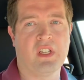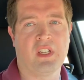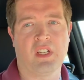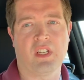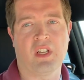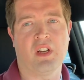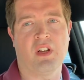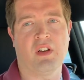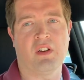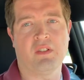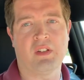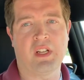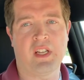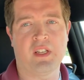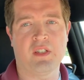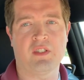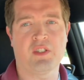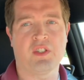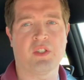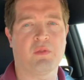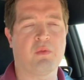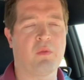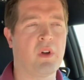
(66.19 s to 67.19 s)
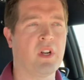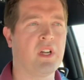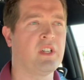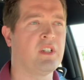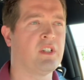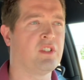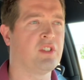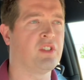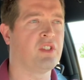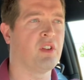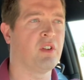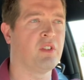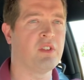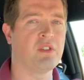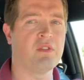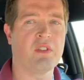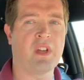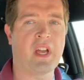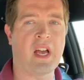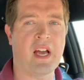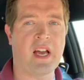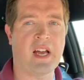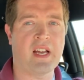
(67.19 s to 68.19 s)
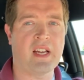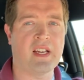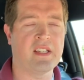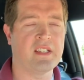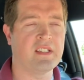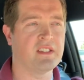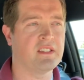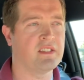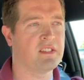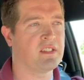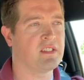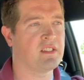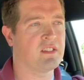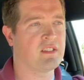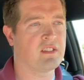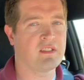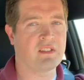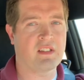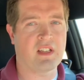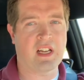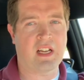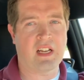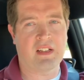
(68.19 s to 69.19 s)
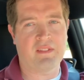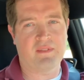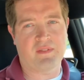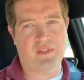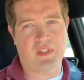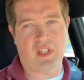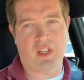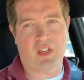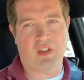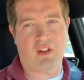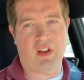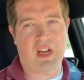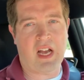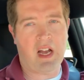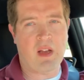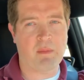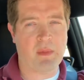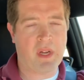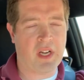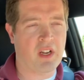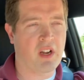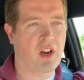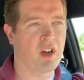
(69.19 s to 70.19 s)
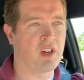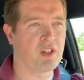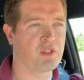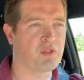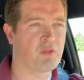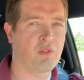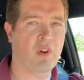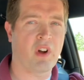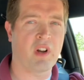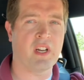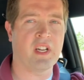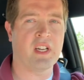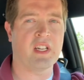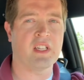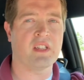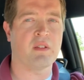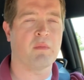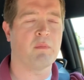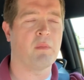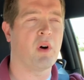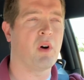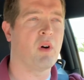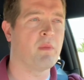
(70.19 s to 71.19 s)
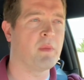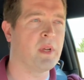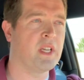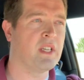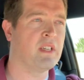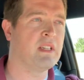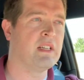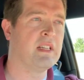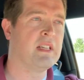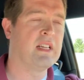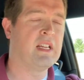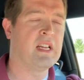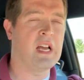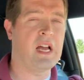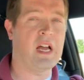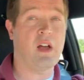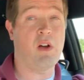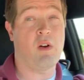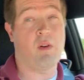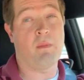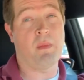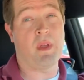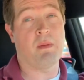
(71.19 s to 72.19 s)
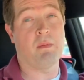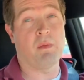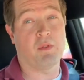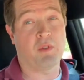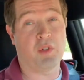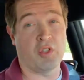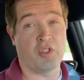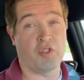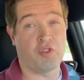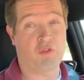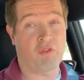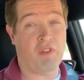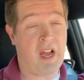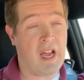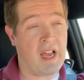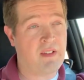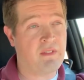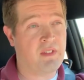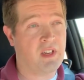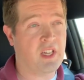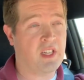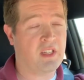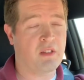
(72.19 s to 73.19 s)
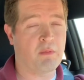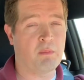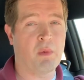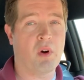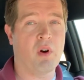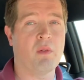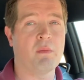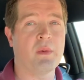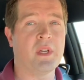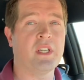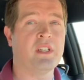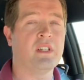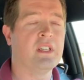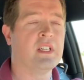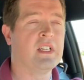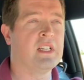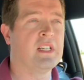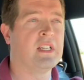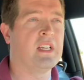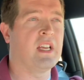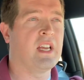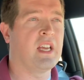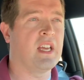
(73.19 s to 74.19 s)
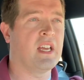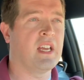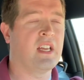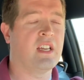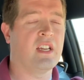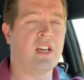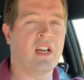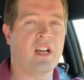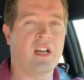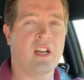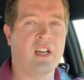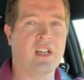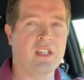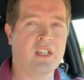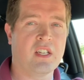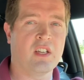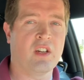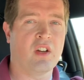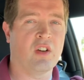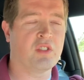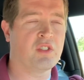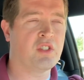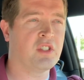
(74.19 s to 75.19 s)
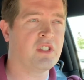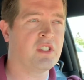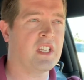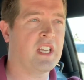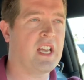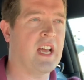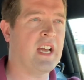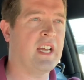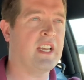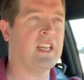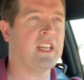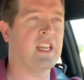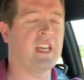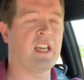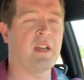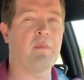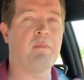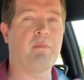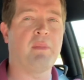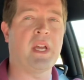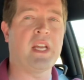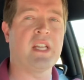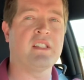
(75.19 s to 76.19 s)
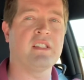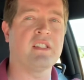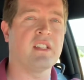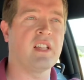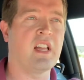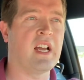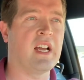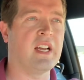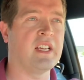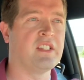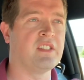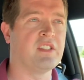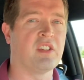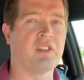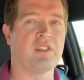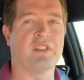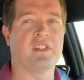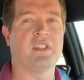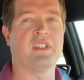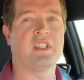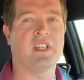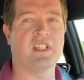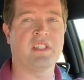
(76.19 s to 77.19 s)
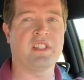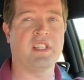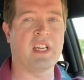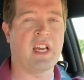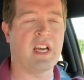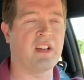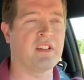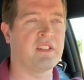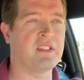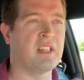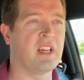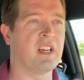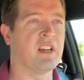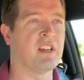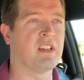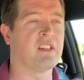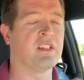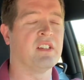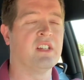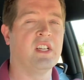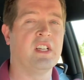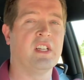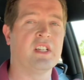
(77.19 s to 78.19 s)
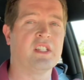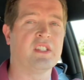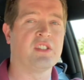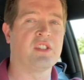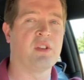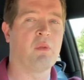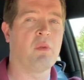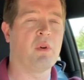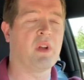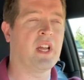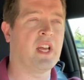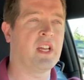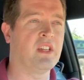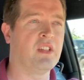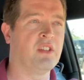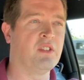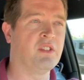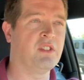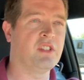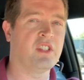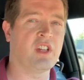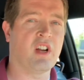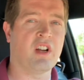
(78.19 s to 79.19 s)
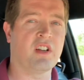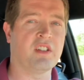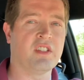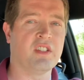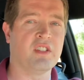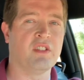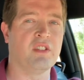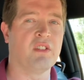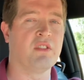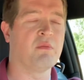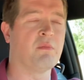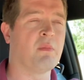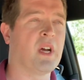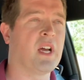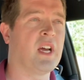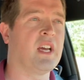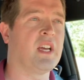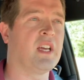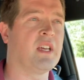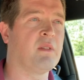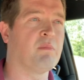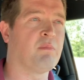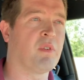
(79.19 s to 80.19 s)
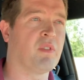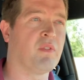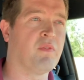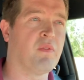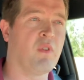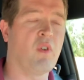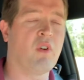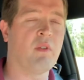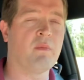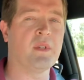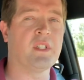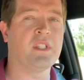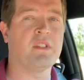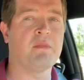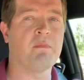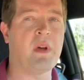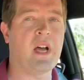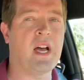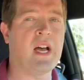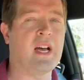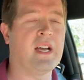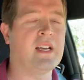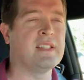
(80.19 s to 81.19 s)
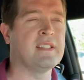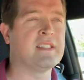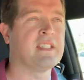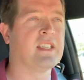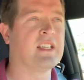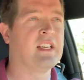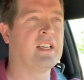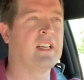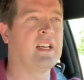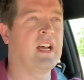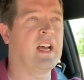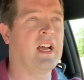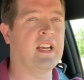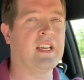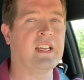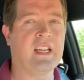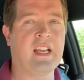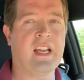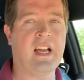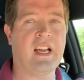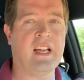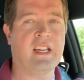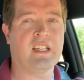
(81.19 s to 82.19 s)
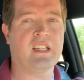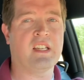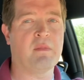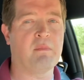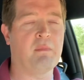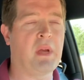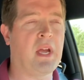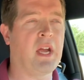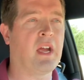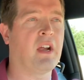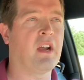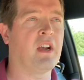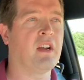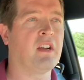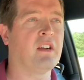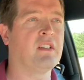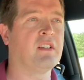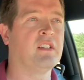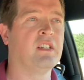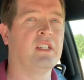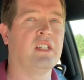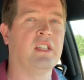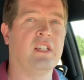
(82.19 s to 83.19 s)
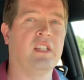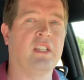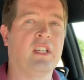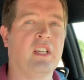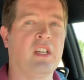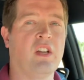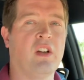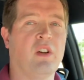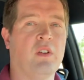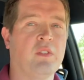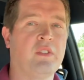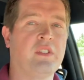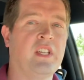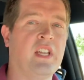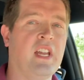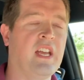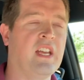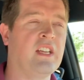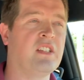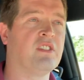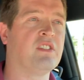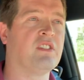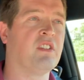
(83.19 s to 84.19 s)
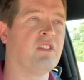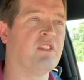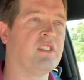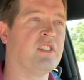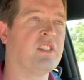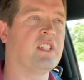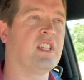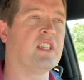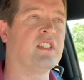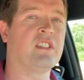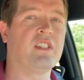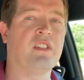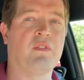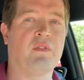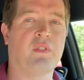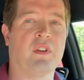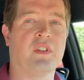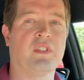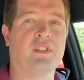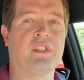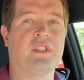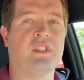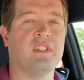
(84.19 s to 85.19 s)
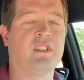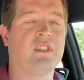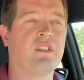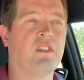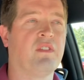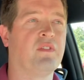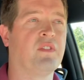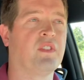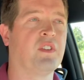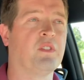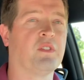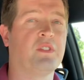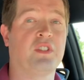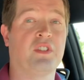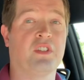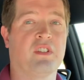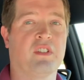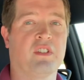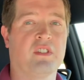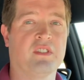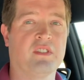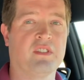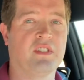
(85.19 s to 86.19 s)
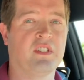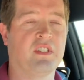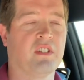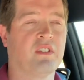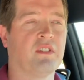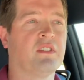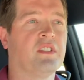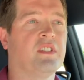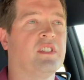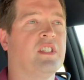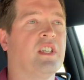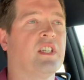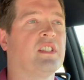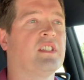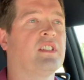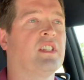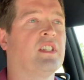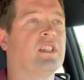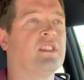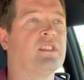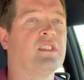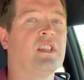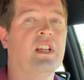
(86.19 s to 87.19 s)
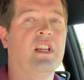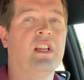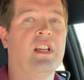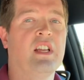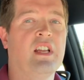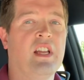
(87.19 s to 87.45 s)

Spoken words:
You know, I just wanted to show you guys, you know, how my car is running at the moment, how I'm able to drive it at the moment, and you know, just kind of get a baseline 0 to 60 out there, so when I do start to do my performance mods, I can kind of compare, you know, today's 0 to 60 versus the future 0 to 60s.